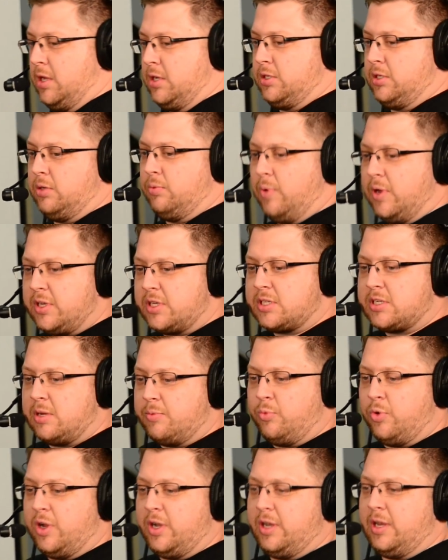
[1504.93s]
She went to
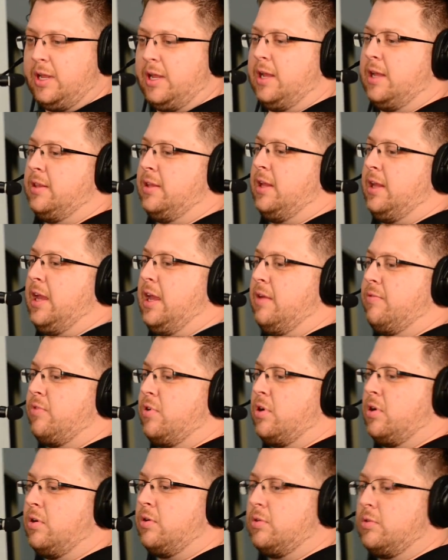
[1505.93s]
someone, and they gave
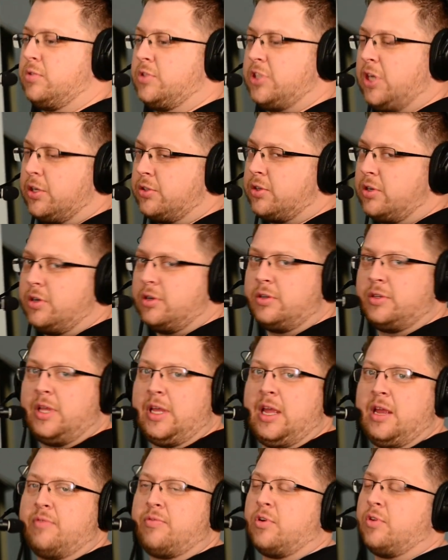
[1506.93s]
her shelter,
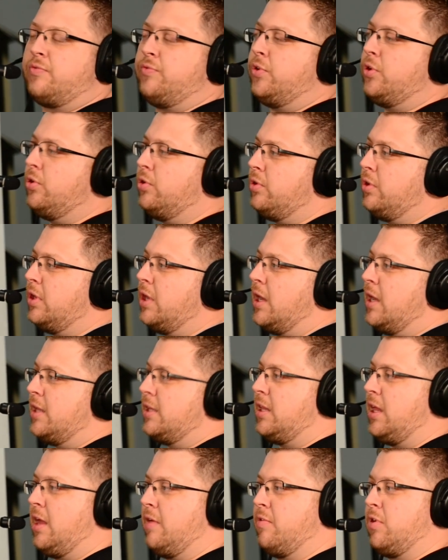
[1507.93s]
they gave her food,
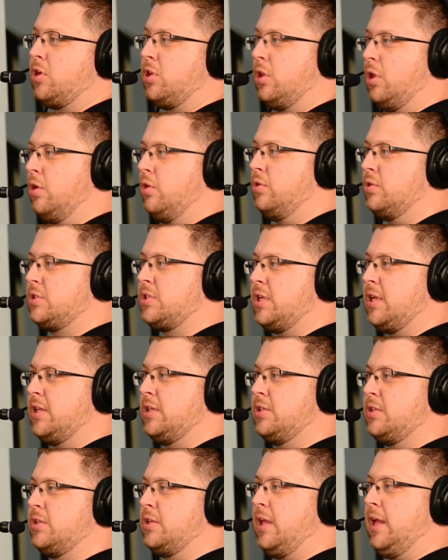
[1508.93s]
they gave her clothes,
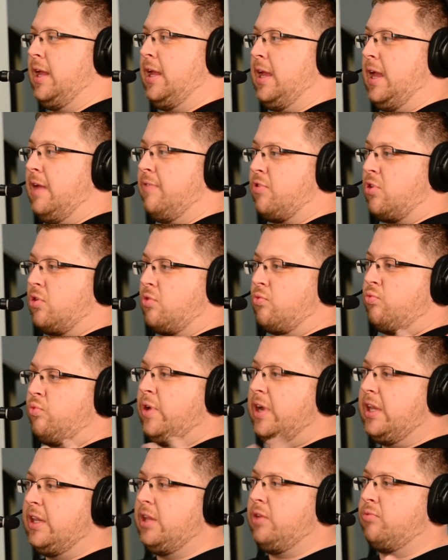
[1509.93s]
and they gave her
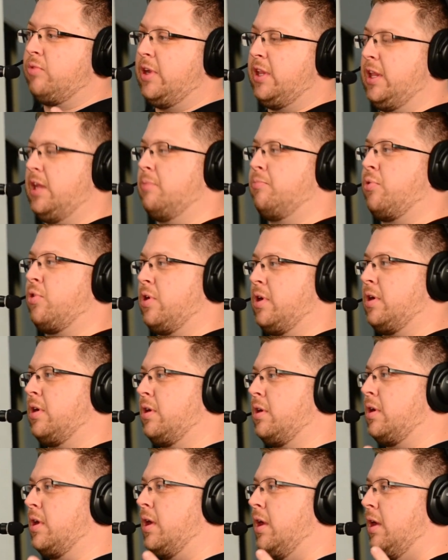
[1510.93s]
really, really
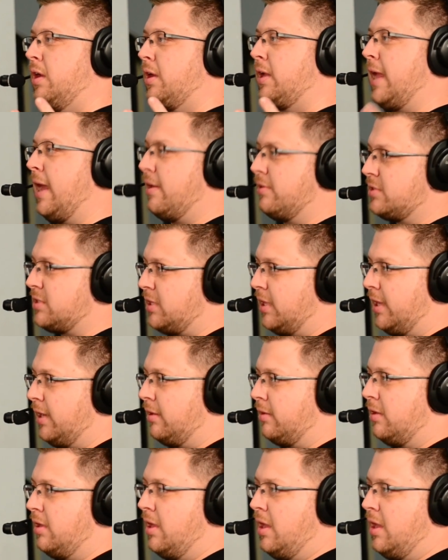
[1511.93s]
important counseling.